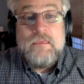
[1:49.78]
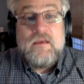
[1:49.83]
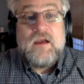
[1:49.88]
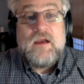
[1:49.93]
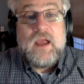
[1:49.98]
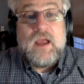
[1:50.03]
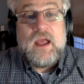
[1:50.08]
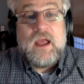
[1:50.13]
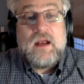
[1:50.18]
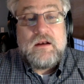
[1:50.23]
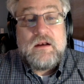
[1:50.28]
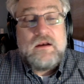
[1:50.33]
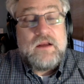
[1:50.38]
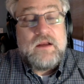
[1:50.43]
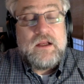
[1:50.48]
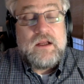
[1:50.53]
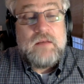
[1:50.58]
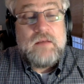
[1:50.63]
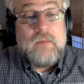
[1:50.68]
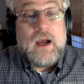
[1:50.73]
And
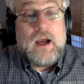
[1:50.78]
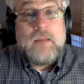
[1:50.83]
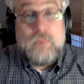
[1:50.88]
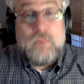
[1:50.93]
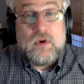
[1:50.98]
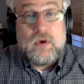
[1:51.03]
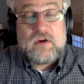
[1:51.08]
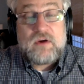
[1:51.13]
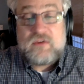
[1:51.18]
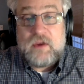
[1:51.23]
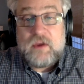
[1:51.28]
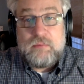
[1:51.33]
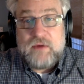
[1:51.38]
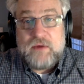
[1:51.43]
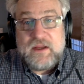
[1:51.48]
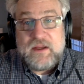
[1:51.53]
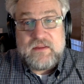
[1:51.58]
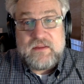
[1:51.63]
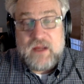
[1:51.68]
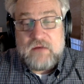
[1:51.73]
in my books, I
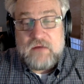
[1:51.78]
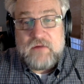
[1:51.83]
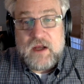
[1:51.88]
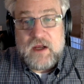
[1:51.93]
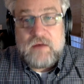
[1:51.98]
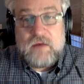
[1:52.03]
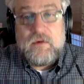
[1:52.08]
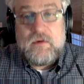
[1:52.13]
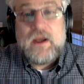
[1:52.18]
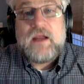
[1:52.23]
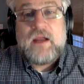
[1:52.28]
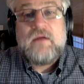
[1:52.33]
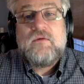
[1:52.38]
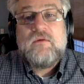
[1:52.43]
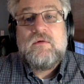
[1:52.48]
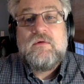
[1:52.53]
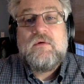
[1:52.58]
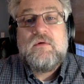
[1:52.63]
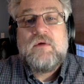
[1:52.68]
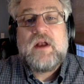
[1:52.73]
break that right away.
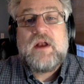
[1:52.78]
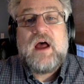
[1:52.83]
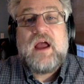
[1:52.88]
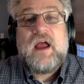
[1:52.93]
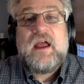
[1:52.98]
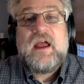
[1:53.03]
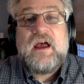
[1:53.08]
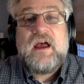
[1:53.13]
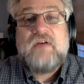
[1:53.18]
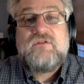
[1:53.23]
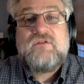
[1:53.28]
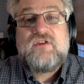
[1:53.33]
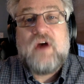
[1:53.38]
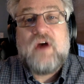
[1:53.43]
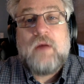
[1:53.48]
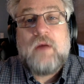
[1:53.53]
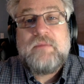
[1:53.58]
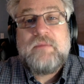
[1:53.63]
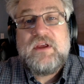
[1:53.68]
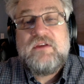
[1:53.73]
When I have
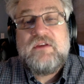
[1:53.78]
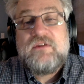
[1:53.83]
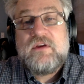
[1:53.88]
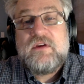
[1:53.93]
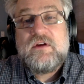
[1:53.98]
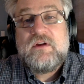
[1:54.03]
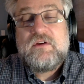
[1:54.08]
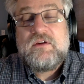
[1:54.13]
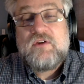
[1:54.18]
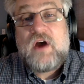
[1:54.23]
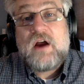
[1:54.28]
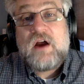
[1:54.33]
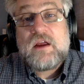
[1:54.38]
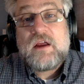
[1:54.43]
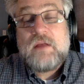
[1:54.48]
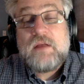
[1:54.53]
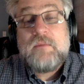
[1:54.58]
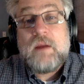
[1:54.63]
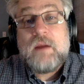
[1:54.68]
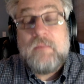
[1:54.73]
zombies talk
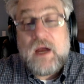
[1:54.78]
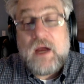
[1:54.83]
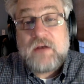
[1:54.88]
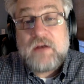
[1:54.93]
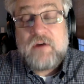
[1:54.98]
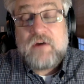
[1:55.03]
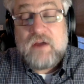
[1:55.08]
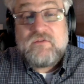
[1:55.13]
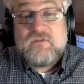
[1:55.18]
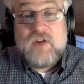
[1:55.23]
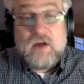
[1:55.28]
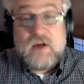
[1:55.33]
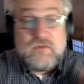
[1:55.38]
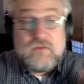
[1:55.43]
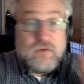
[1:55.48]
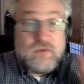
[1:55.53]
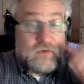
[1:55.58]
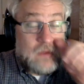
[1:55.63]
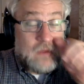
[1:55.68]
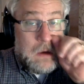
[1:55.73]
in my Minecraft
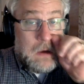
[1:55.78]
novels,